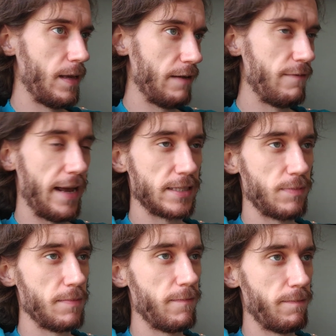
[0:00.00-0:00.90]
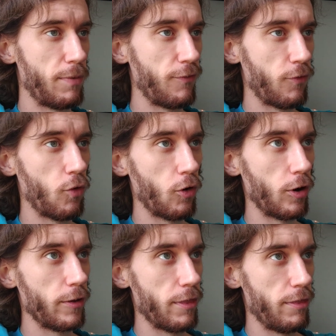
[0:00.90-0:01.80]
advancement
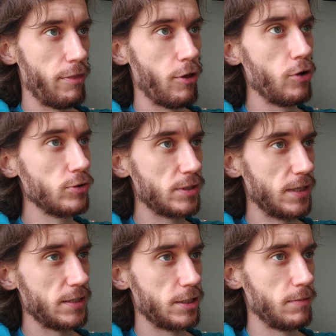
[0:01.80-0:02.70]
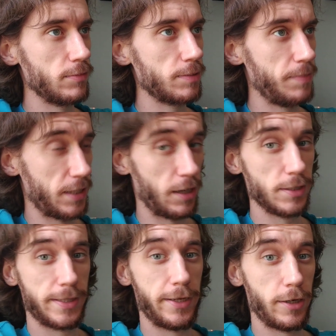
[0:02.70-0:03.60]
before those systems,
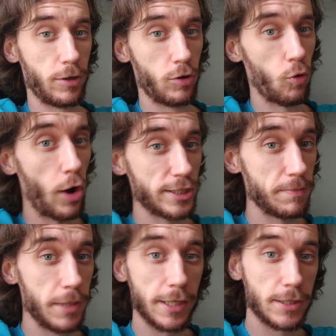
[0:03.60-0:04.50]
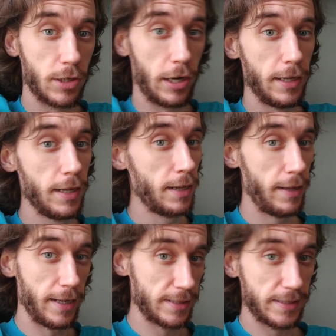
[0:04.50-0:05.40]
because they're quantum bits, not
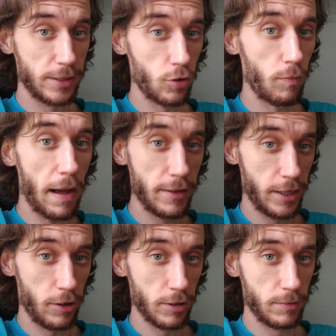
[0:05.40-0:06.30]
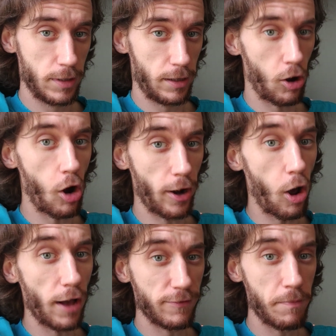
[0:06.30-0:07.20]
a single
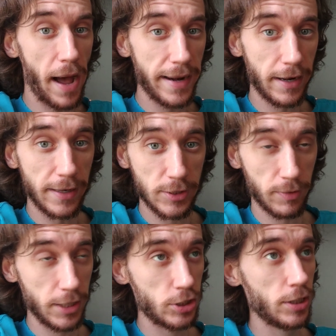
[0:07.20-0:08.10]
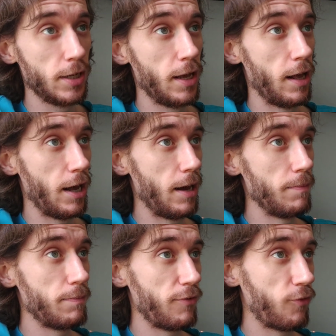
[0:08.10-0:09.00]
on-off binary switch,
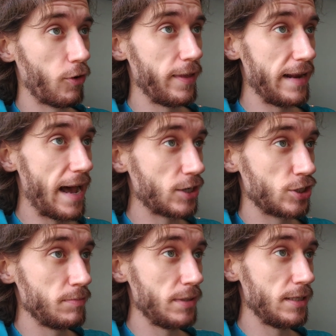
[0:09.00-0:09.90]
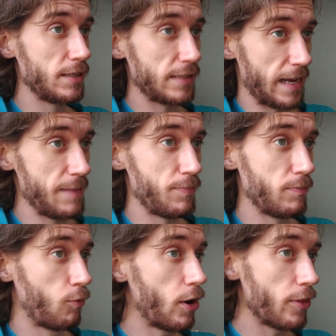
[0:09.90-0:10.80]
before they'd actually be
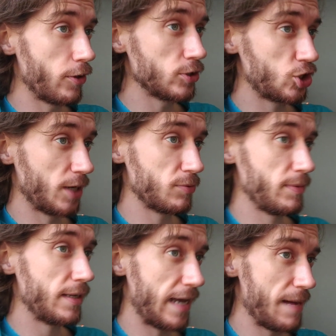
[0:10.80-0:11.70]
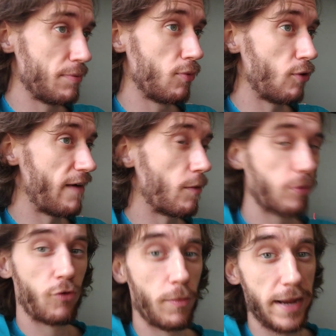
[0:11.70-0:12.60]
one of those chips would be capable of
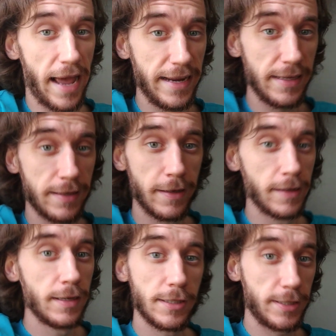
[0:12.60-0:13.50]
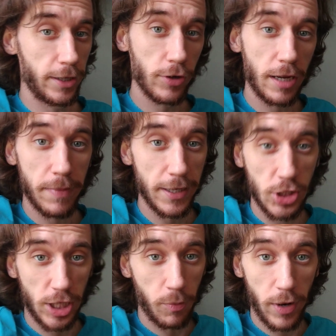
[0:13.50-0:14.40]
outperforming any
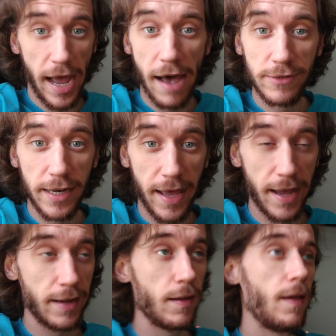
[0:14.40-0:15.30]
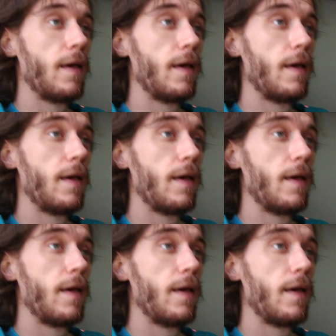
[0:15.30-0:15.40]
silicon-based chip we have today.